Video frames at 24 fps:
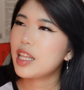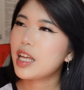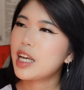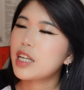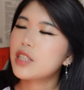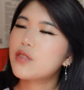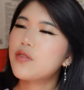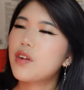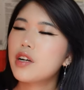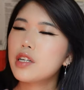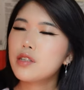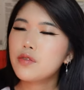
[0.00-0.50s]
Like
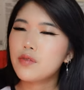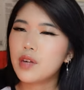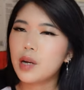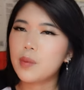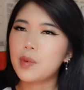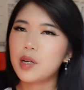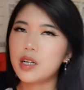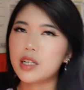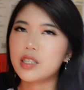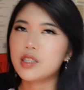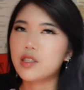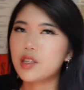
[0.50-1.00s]
it's very
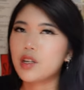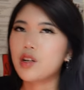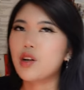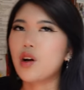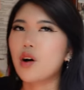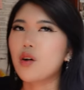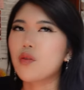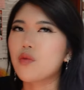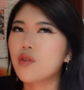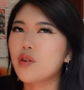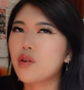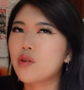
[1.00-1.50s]
reminiscent
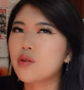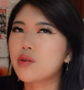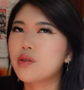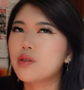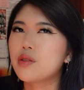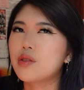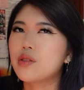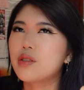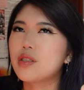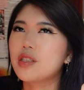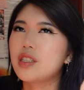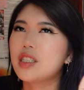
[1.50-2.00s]
of
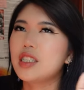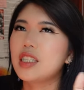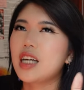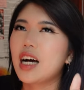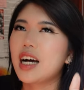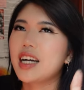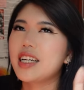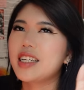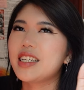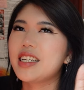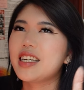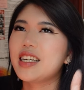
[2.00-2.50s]
those
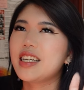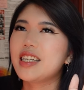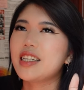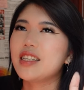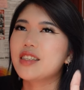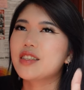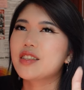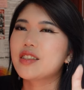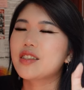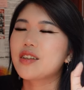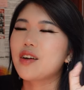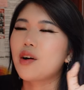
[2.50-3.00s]

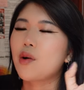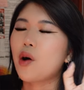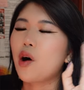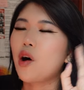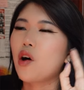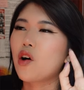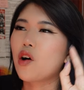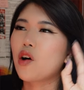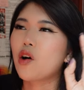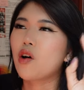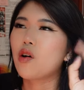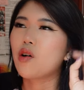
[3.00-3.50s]
nineties
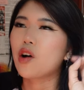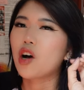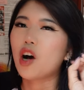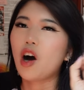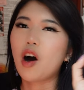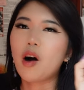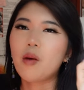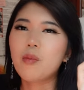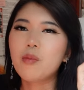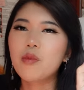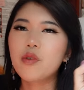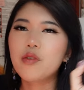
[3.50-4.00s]
Hong Kong
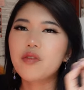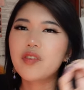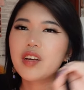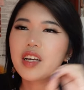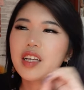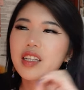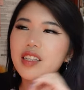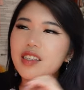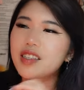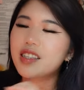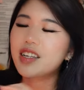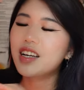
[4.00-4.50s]
cop
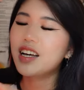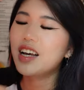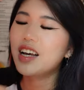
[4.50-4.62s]
movies.